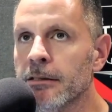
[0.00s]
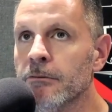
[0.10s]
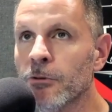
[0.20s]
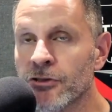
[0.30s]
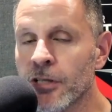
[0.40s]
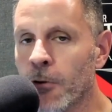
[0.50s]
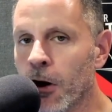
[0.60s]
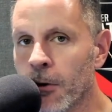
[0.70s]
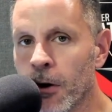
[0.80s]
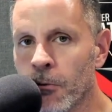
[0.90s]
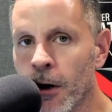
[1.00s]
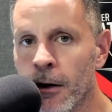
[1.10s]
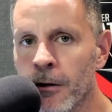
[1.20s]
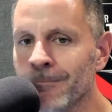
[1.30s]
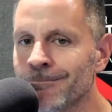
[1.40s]
Was Jim Harbaugh
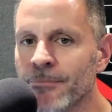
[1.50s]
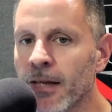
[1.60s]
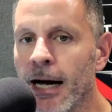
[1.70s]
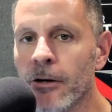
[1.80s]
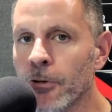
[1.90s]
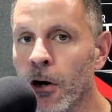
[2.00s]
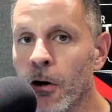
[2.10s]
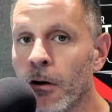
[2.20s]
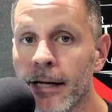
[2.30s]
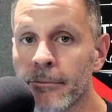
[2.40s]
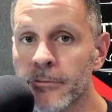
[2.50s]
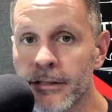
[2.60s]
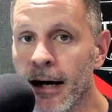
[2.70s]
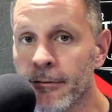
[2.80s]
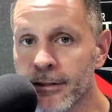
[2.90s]
aware? I don't know. I
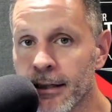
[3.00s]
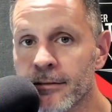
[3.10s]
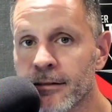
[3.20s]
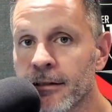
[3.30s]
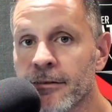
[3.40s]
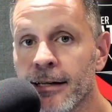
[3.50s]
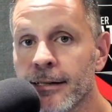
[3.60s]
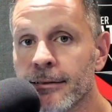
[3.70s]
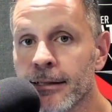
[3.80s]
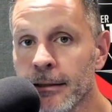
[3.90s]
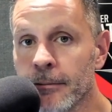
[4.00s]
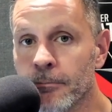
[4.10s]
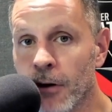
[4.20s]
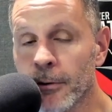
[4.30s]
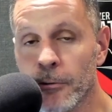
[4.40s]
have a tendency to think that he
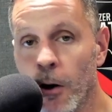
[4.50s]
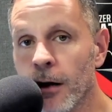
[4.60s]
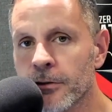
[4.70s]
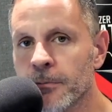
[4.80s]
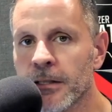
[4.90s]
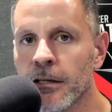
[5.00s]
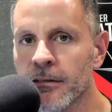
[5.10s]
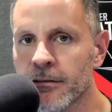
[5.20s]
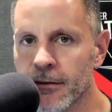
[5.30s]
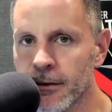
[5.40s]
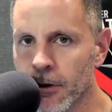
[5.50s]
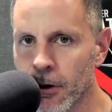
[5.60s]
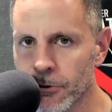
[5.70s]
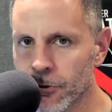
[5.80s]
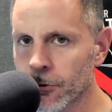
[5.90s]
probably was because these
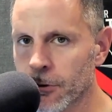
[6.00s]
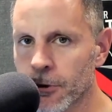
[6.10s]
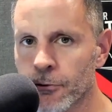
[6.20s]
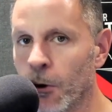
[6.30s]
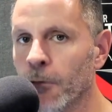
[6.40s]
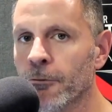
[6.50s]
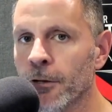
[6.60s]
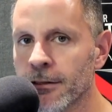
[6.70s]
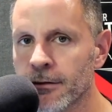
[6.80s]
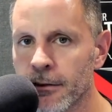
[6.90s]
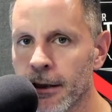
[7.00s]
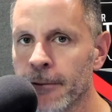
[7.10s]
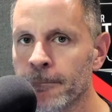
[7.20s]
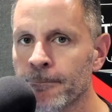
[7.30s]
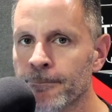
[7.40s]
coaches are control freaks, and
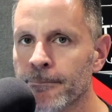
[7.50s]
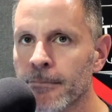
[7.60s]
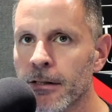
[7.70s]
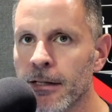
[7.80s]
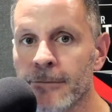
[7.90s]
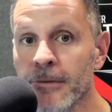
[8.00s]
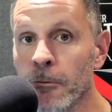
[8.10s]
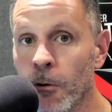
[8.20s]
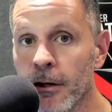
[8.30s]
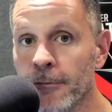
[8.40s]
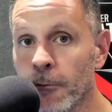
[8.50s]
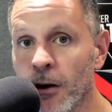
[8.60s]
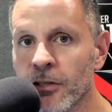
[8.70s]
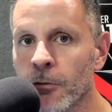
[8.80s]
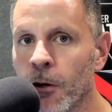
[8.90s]
if he
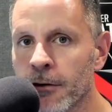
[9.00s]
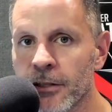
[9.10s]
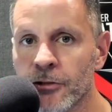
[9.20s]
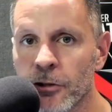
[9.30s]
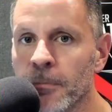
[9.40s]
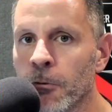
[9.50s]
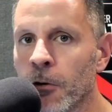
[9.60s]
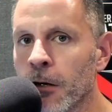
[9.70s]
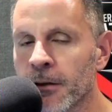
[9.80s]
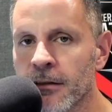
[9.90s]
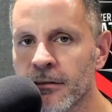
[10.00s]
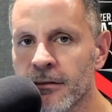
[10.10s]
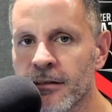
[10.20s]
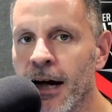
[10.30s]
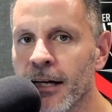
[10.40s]
wasn't aware, then he should be aware because
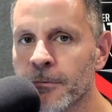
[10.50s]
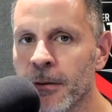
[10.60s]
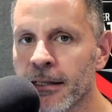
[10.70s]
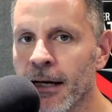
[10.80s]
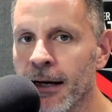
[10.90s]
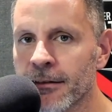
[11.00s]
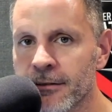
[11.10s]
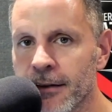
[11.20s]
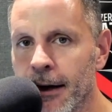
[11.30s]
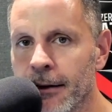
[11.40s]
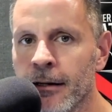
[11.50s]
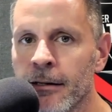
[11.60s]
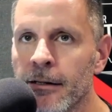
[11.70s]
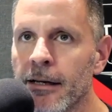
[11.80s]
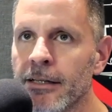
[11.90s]
he's the highest paid guy in the state,
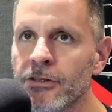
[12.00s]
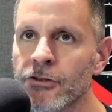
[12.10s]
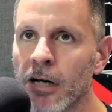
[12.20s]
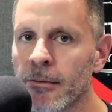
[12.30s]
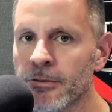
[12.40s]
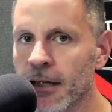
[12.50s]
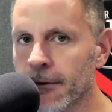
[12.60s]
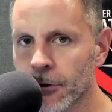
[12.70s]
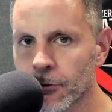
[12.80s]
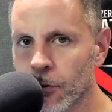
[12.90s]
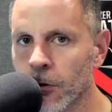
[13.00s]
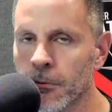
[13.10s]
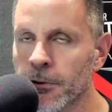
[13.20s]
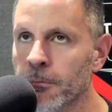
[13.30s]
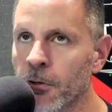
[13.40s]
and his job is to have control
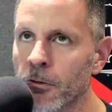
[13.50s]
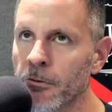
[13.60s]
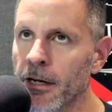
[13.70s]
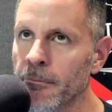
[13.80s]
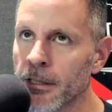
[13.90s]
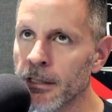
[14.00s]
over the program.